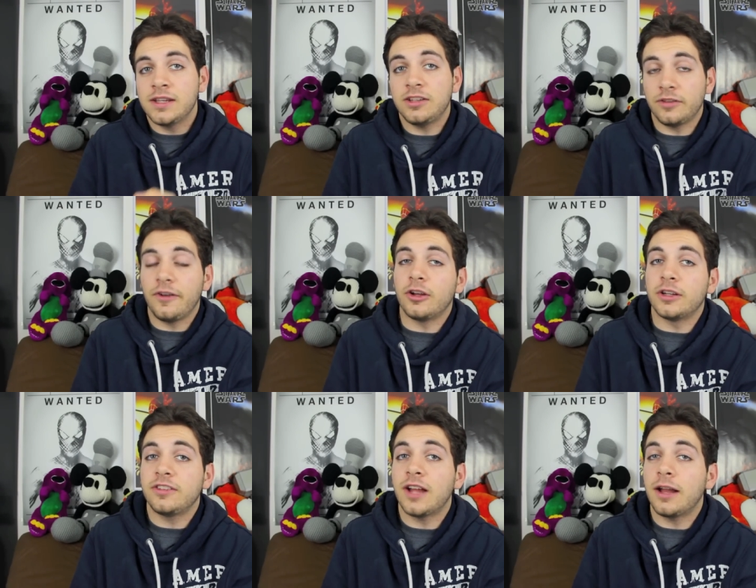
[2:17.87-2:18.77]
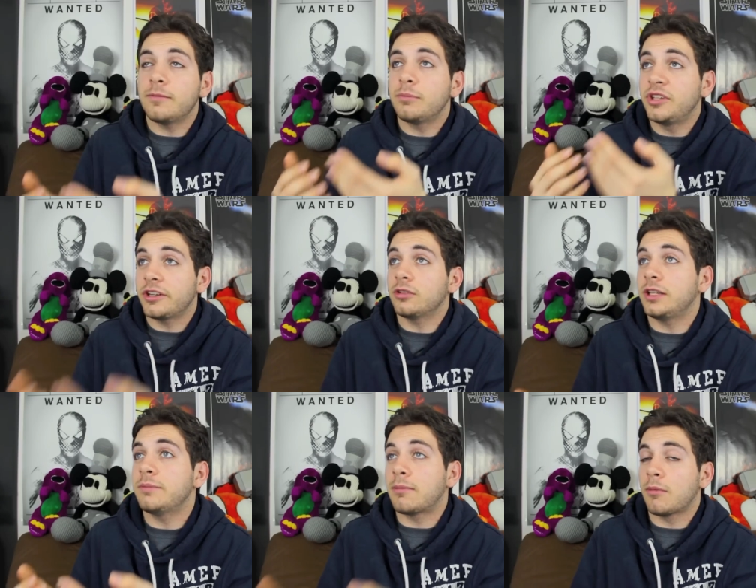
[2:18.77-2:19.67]
he's a villain. He's not
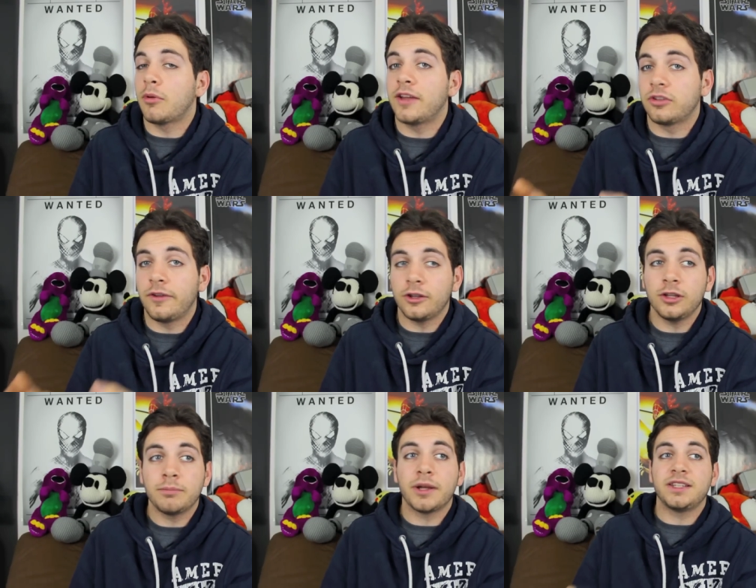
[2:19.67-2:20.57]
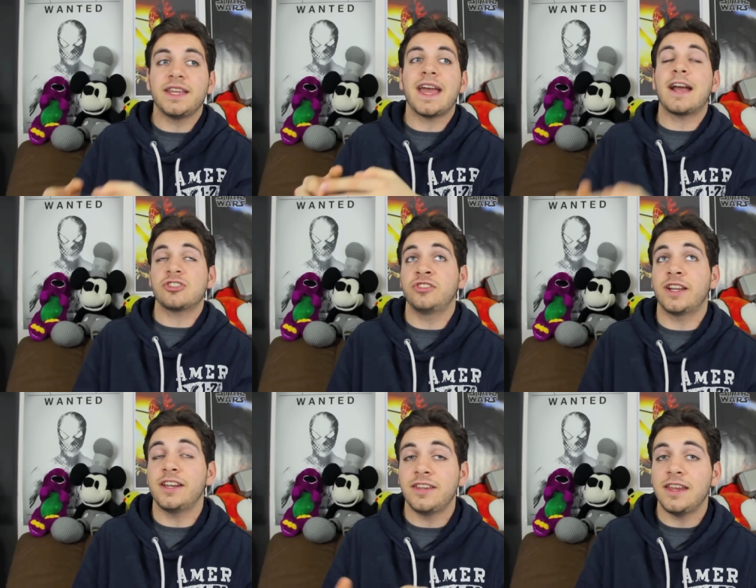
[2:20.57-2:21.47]
particularly memorable as a villain, but the actions
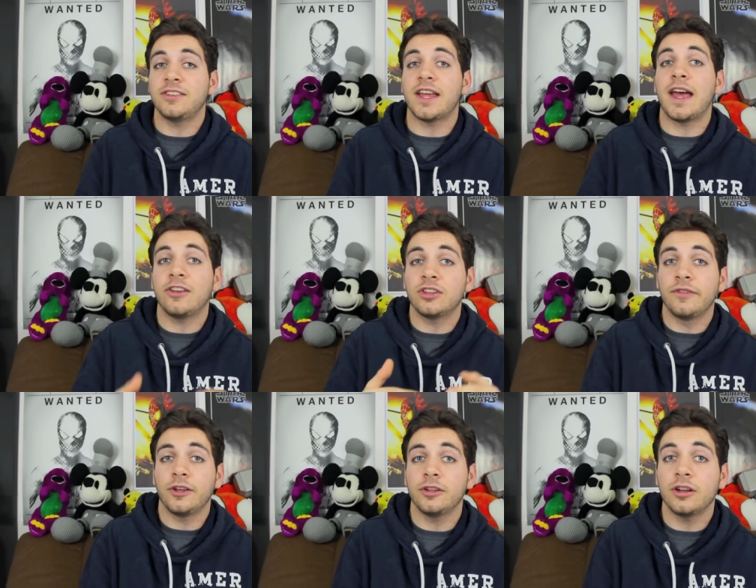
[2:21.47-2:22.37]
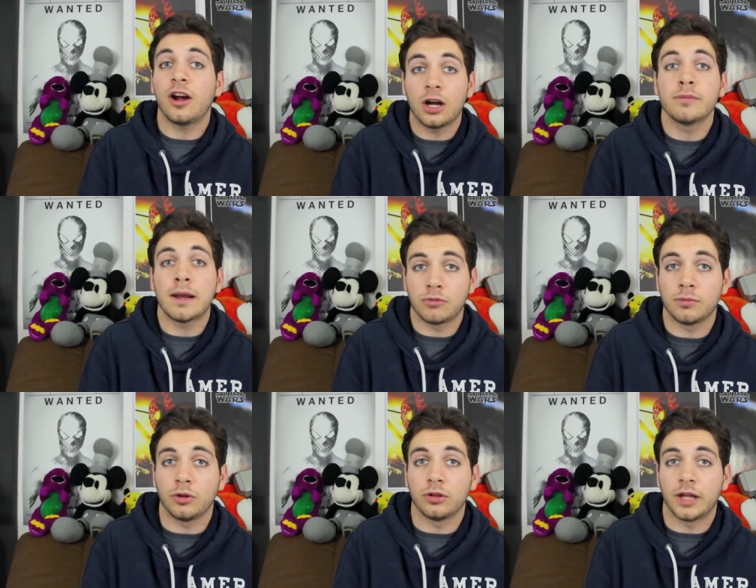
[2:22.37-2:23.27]
that he takes as the villain are
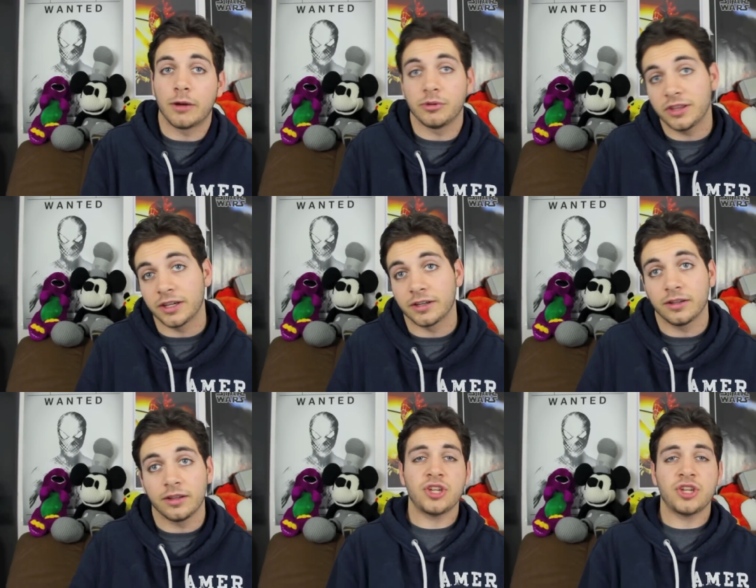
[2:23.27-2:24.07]
memorable, I would think.